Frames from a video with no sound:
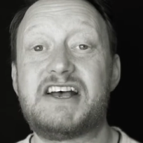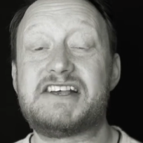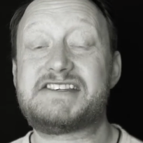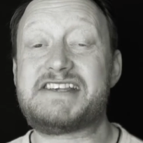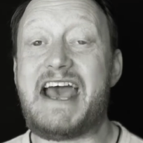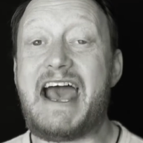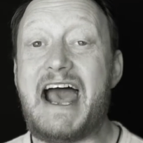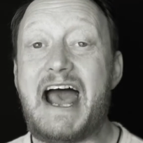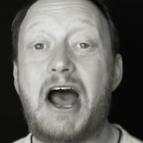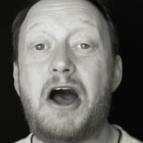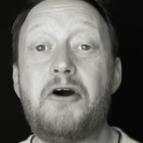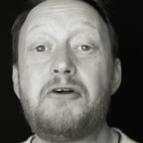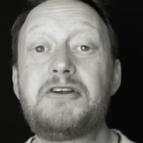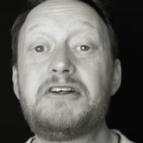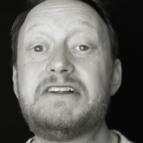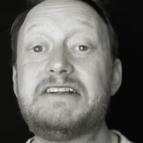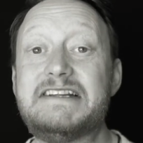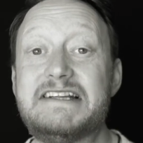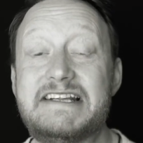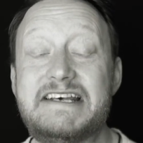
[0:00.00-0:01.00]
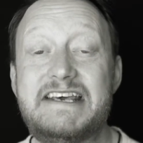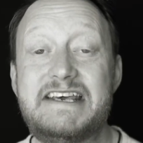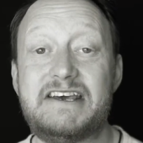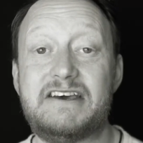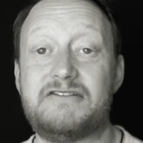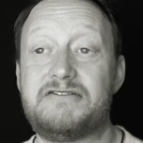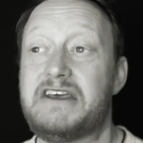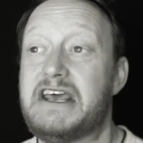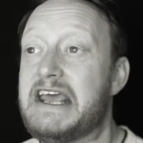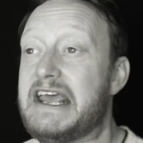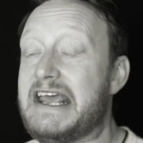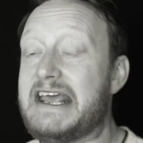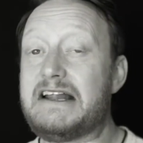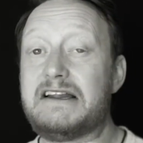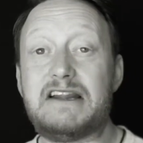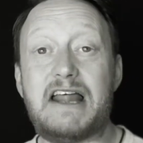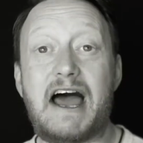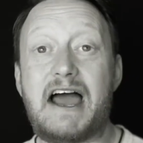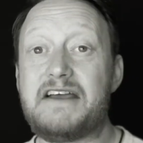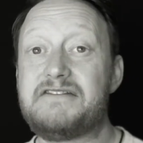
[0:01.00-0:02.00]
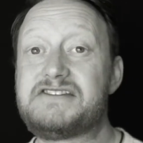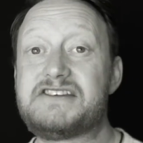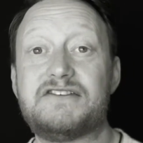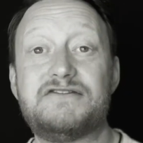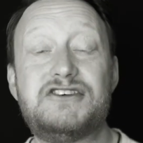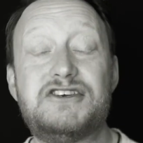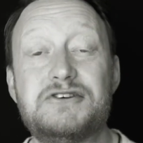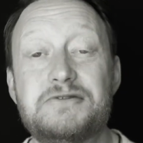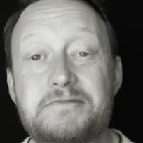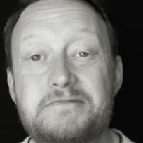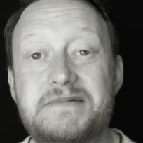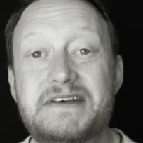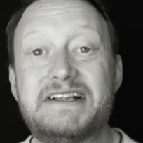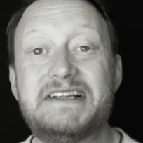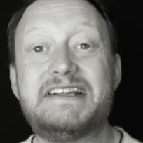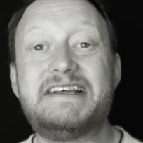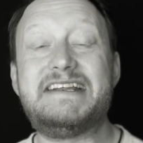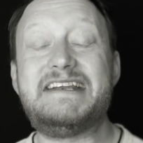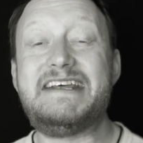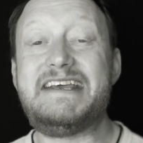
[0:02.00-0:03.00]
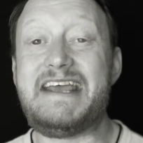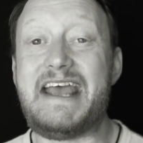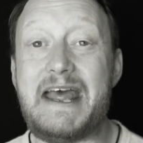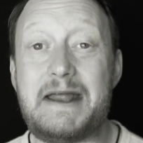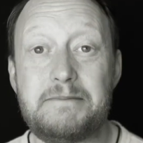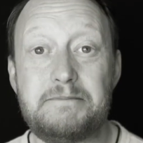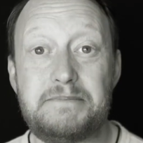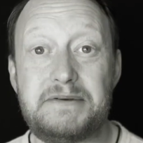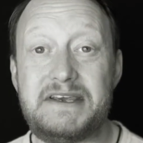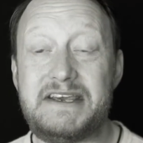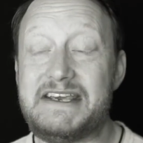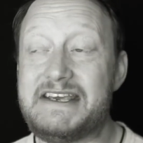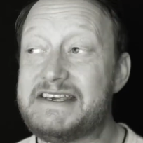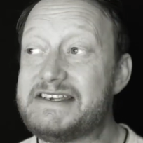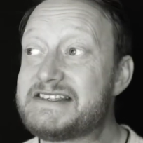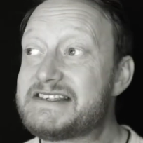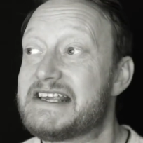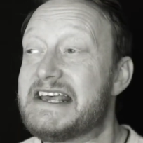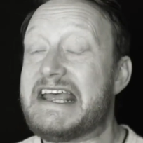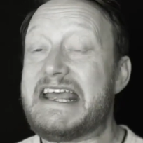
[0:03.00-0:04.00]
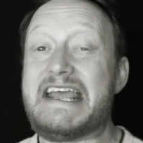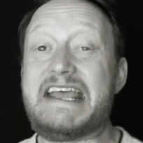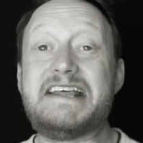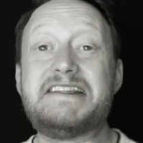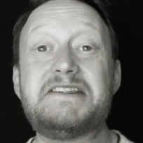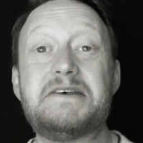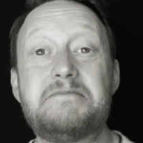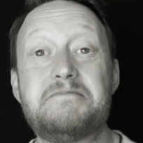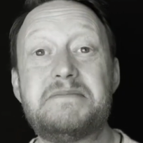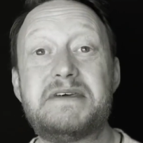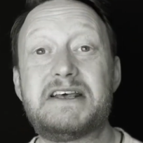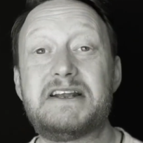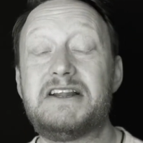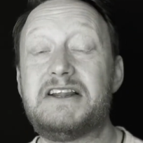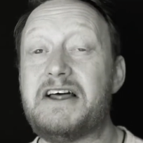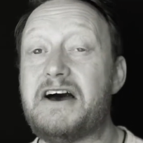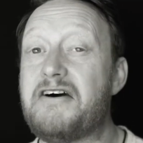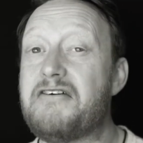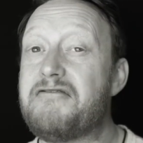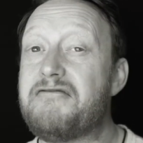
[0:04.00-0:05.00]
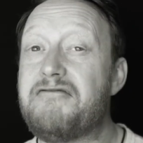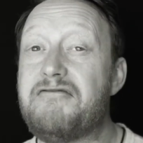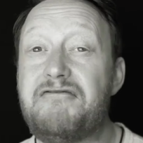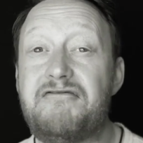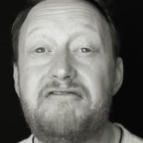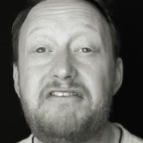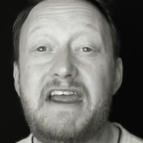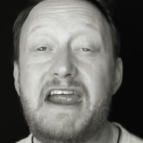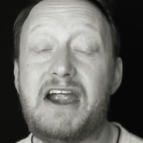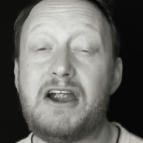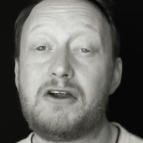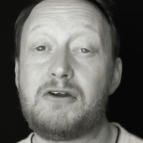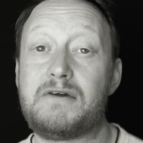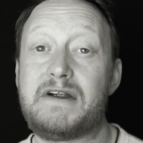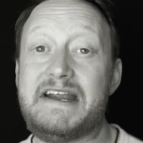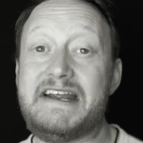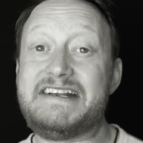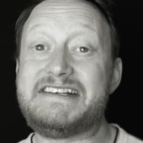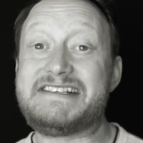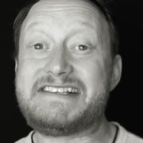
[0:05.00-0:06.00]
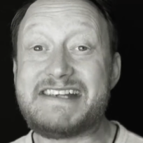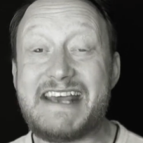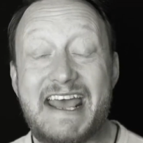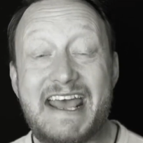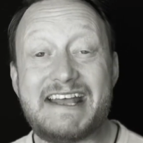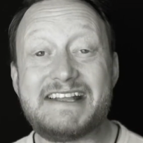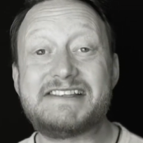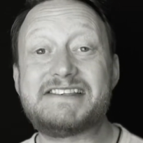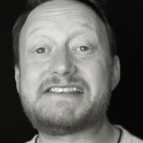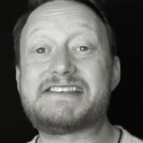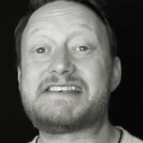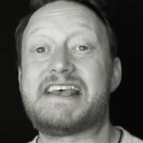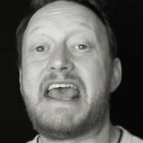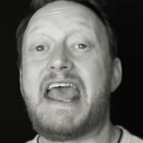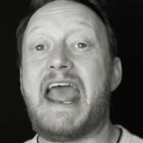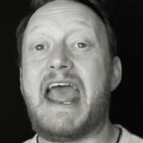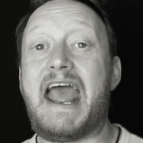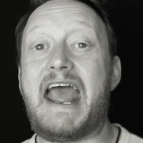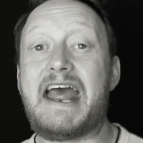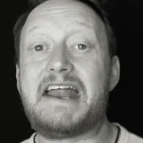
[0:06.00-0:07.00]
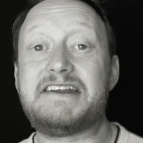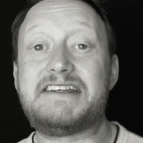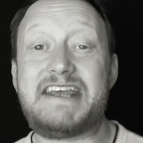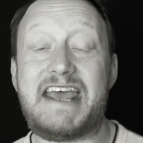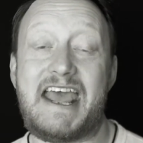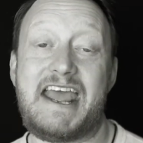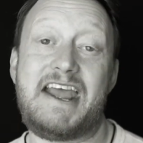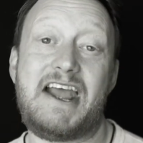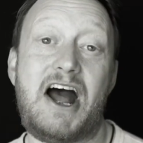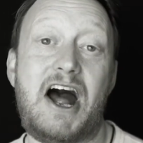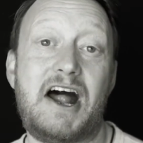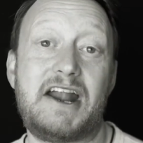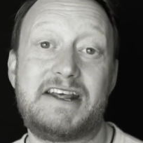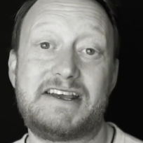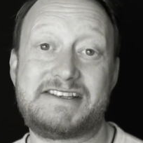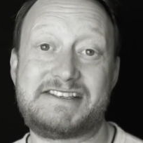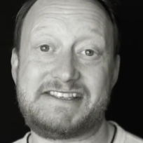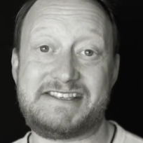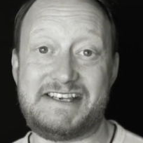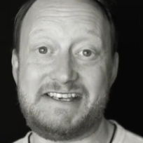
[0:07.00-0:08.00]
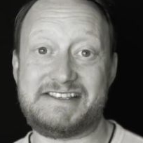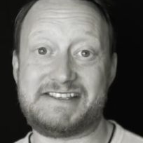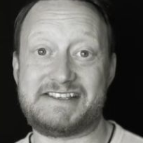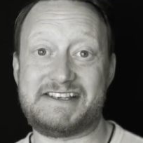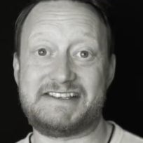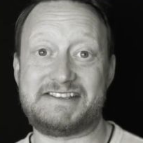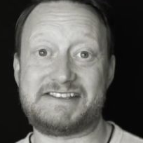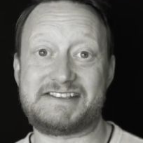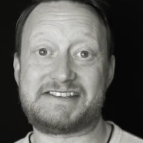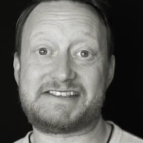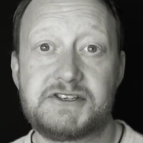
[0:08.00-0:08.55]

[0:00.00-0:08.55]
us how to live in lives of humility and peace in in the middle of very tense and chaotic seasons.